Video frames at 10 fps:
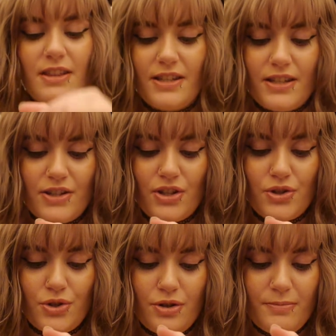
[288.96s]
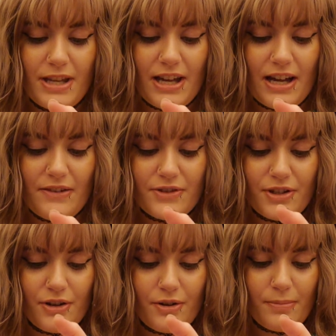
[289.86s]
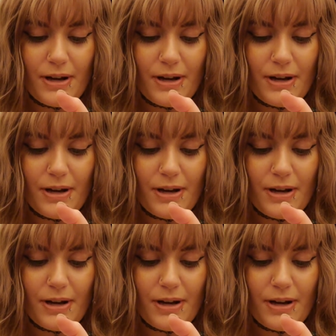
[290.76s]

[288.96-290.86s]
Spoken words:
This is Do Me Afterglow,